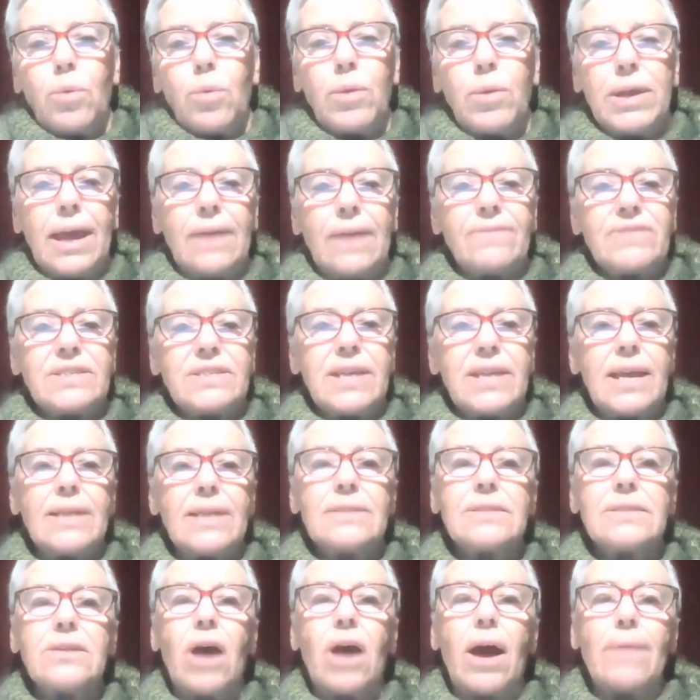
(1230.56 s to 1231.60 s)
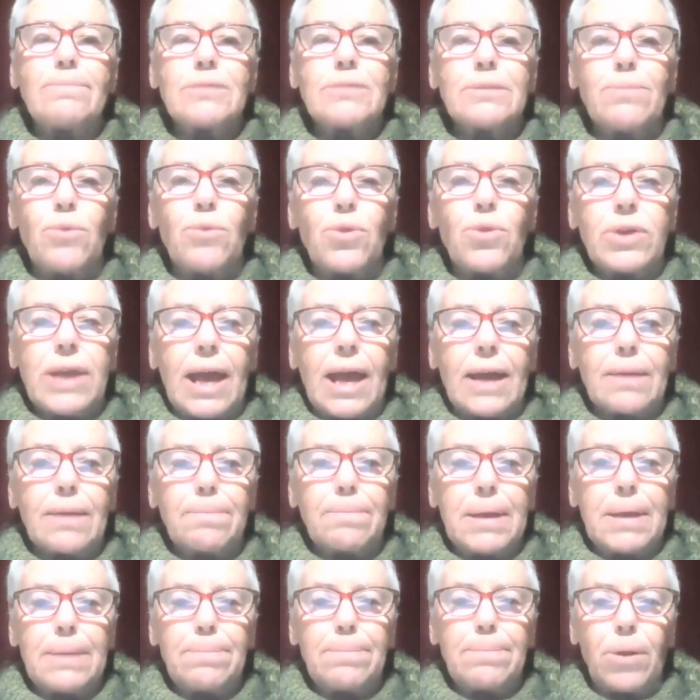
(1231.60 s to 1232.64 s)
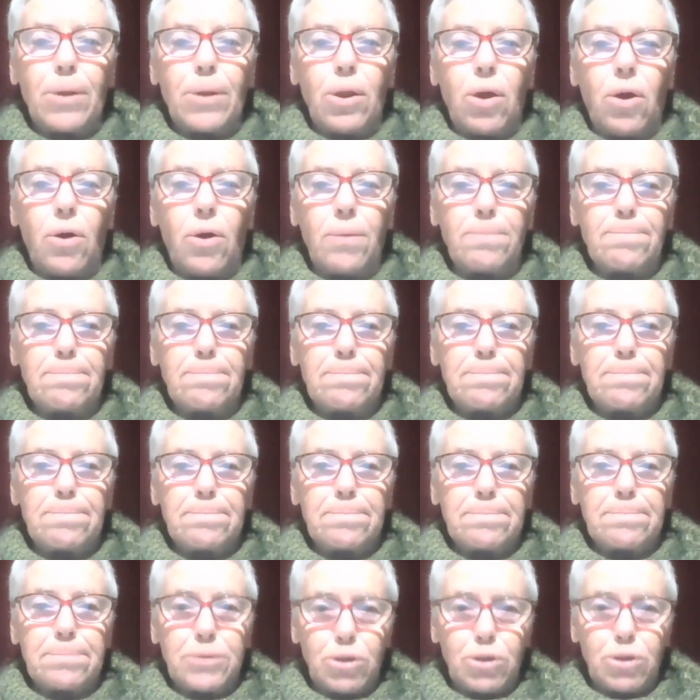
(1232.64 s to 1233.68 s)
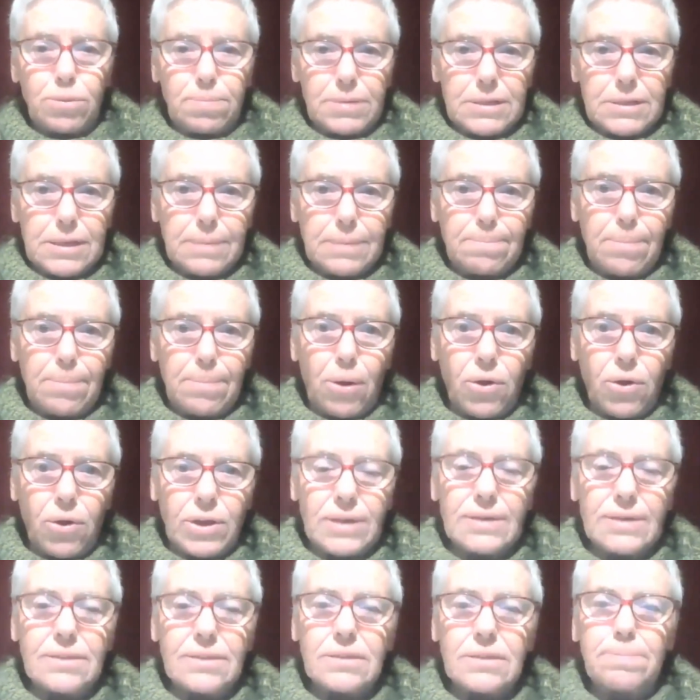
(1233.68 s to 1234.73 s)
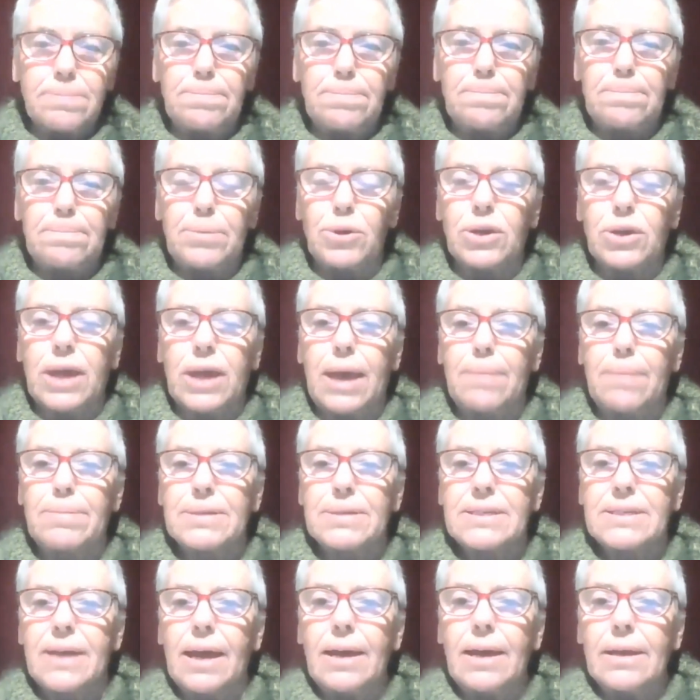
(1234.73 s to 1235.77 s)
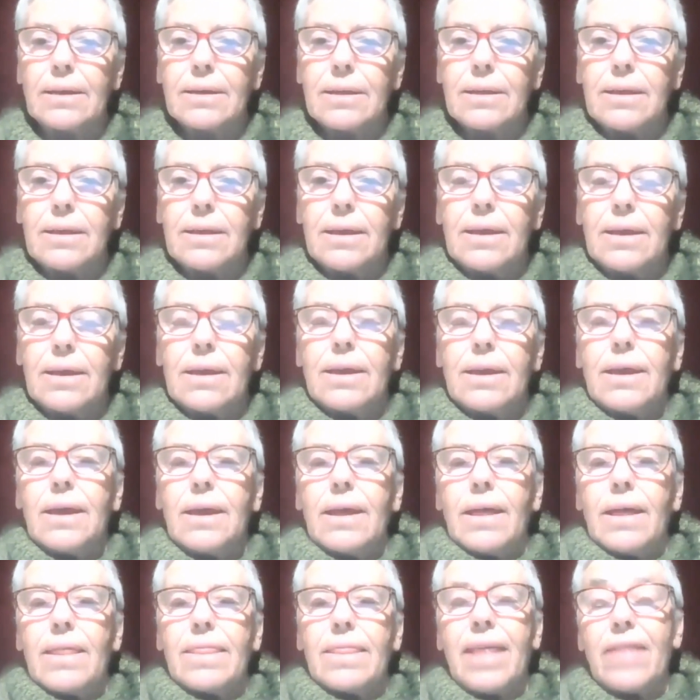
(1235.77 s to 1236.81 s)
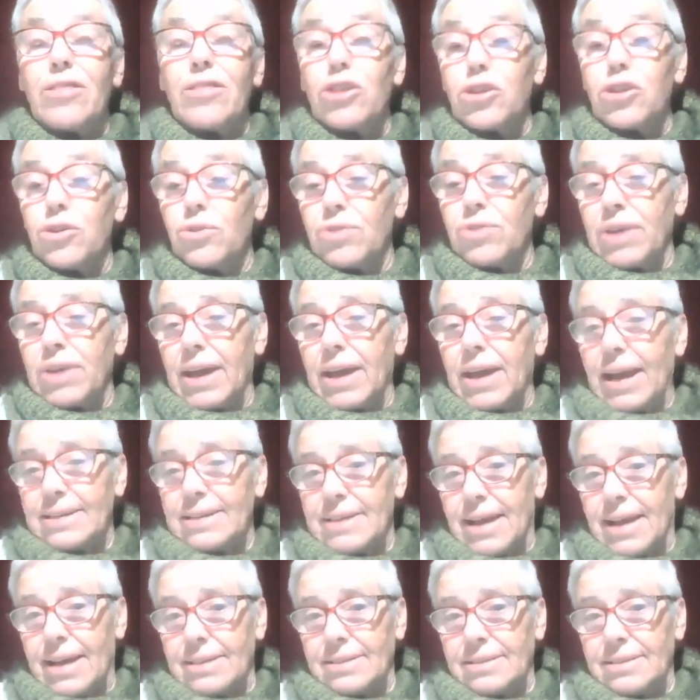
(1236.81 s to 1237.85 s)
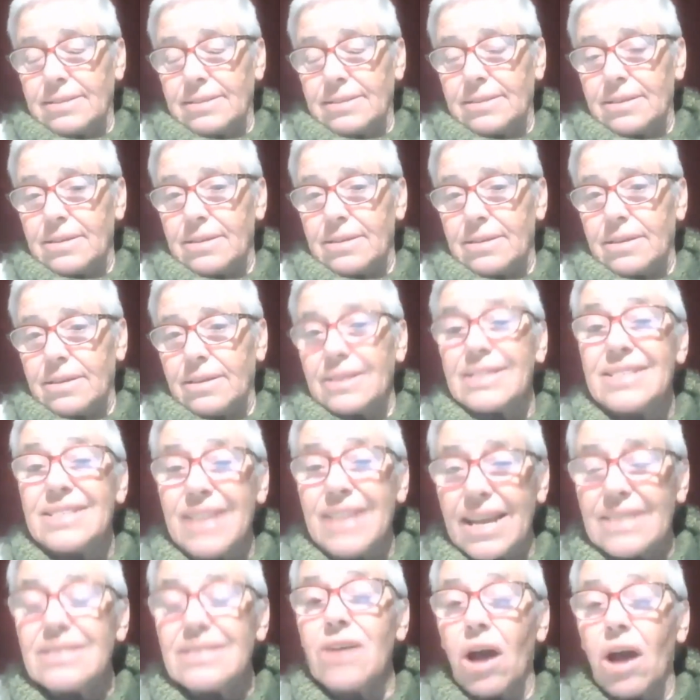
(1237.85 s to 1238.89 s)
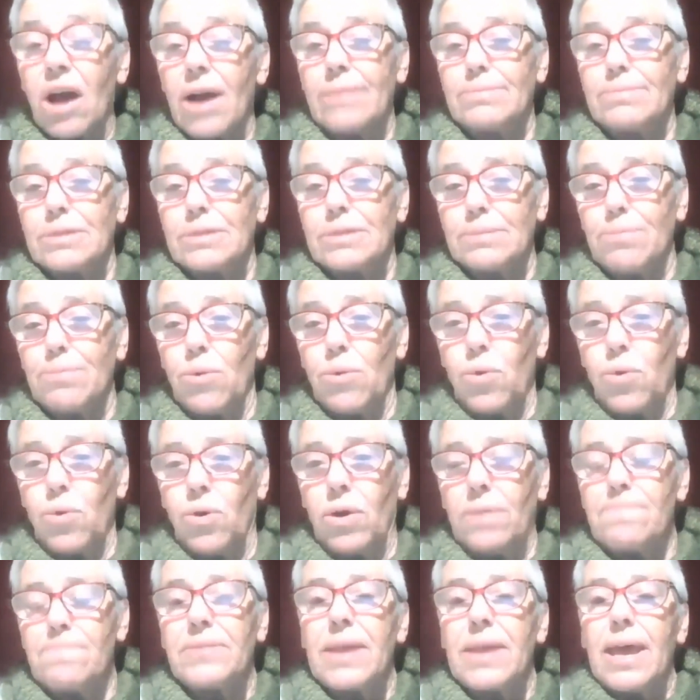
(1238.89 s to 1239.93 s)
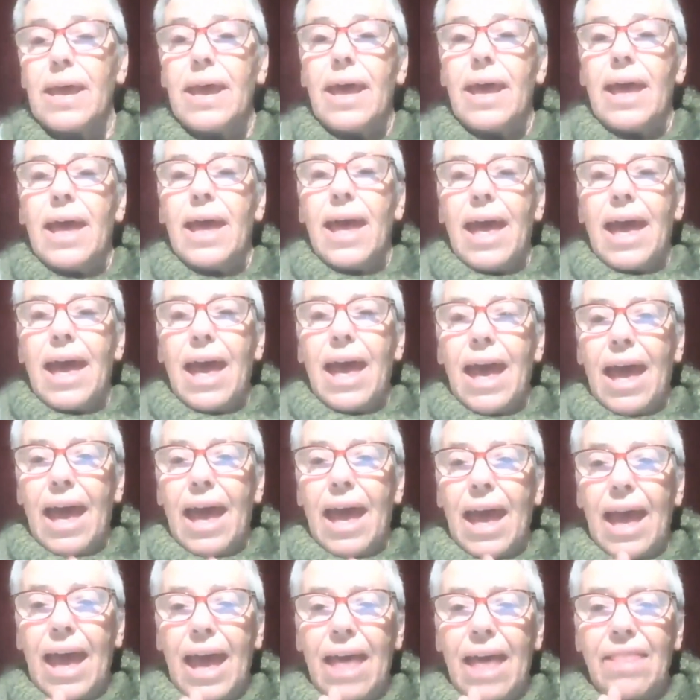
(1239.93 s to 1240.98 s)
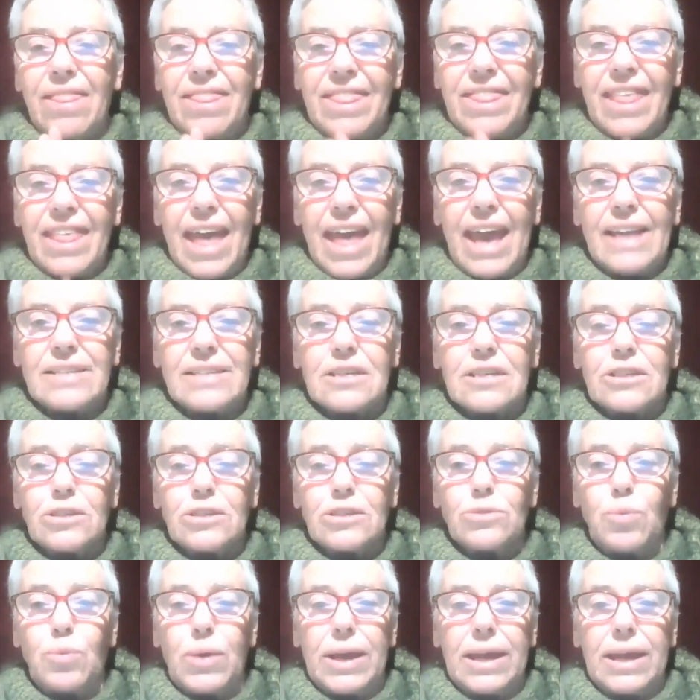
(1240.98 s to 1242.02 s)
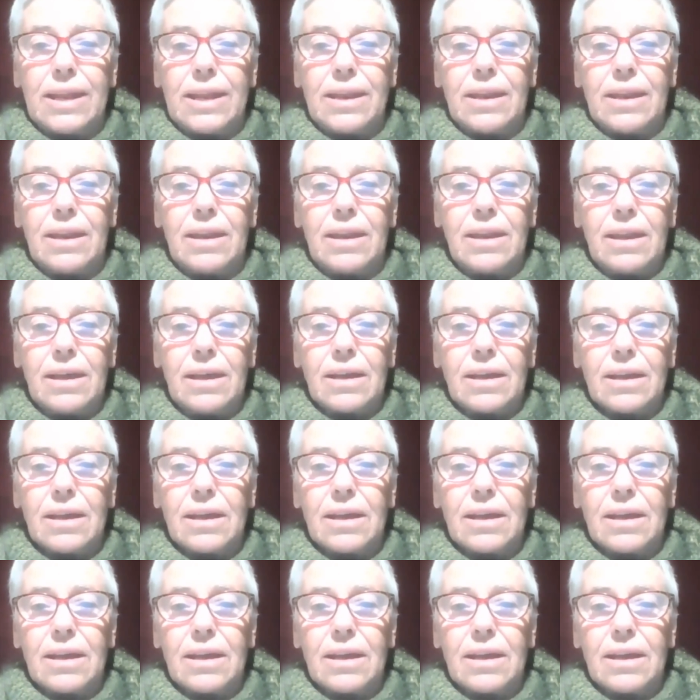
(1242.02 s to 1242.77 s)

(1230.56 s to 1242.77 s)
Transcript: We have 10 times more young people on puberty blockers per capita than the UK does, 10 times more. And that is when